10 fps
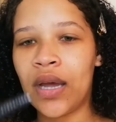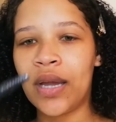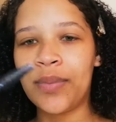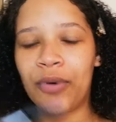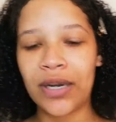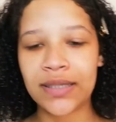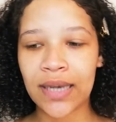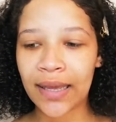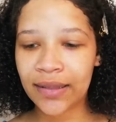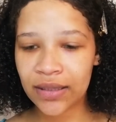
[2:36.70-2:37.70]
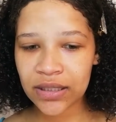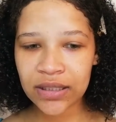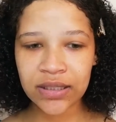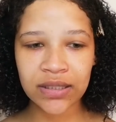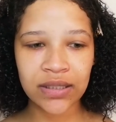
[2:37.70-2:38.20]
A brush like
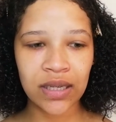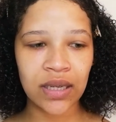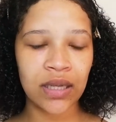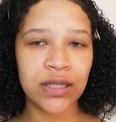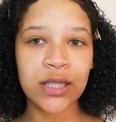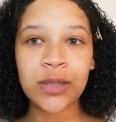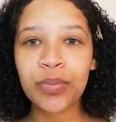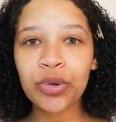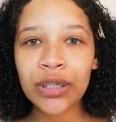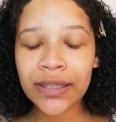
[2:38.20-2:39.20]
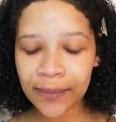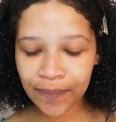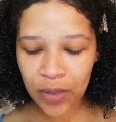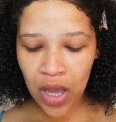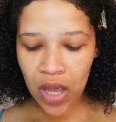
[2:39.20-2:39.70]
this, a spoolie,
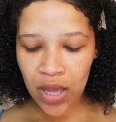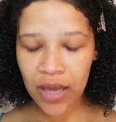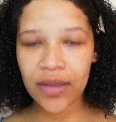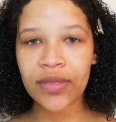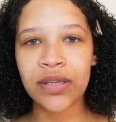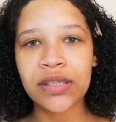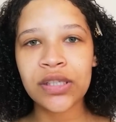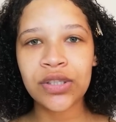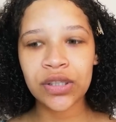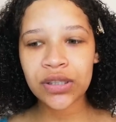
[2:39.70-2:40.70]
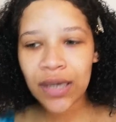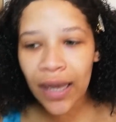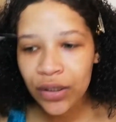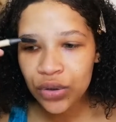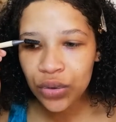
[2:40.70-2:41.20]
and this is just
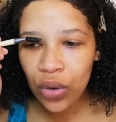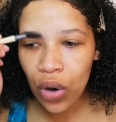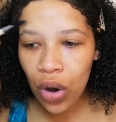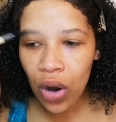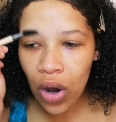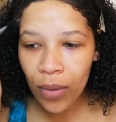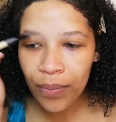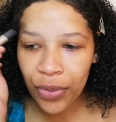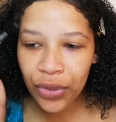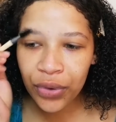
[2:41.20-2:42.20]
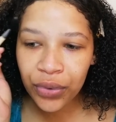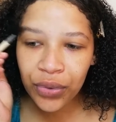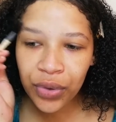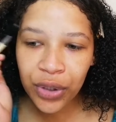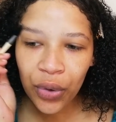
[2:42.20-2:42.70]
like to comb
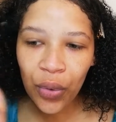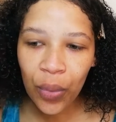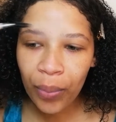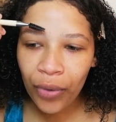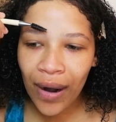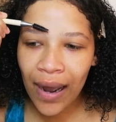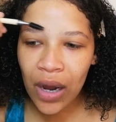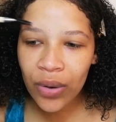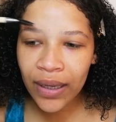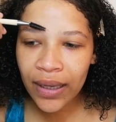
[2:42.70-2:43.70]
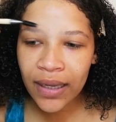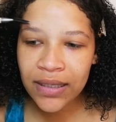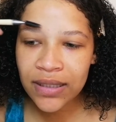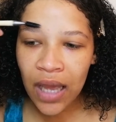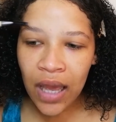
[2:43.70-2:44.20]
through your brow
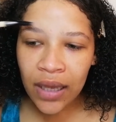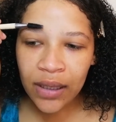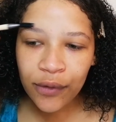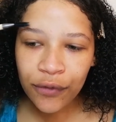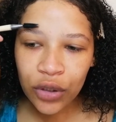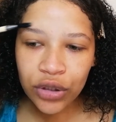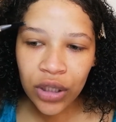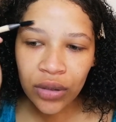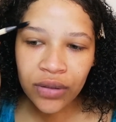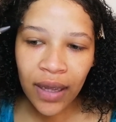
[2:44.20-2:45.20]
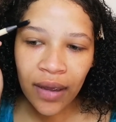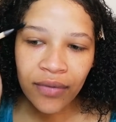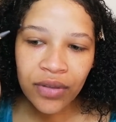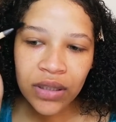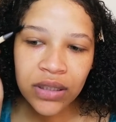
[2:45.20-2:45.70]
hairs. If you don't
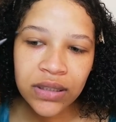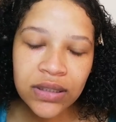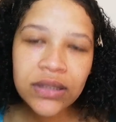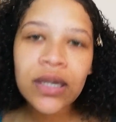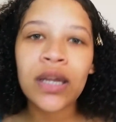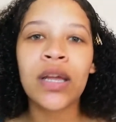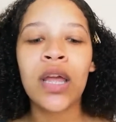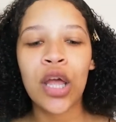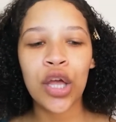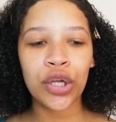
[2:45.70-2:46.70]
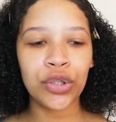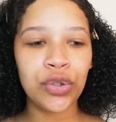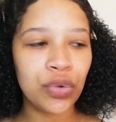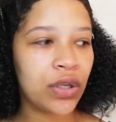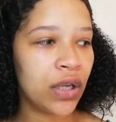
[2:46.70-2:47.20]
have this,
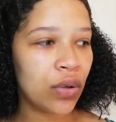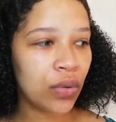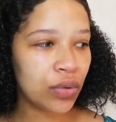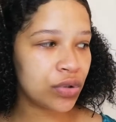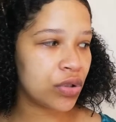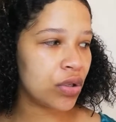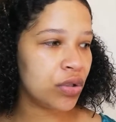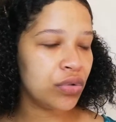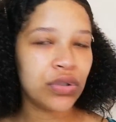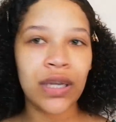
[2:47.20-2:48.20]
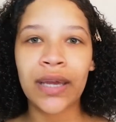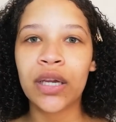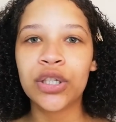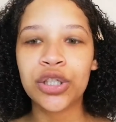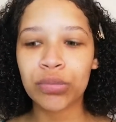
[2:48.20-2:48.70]
you can also use like
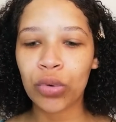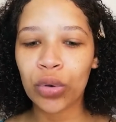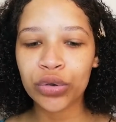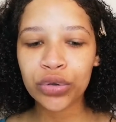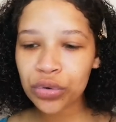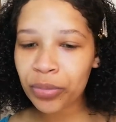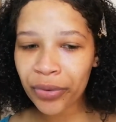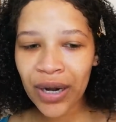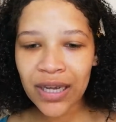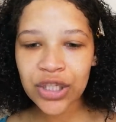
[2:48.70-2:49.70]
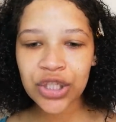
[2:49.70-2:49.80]
a small toothbrush.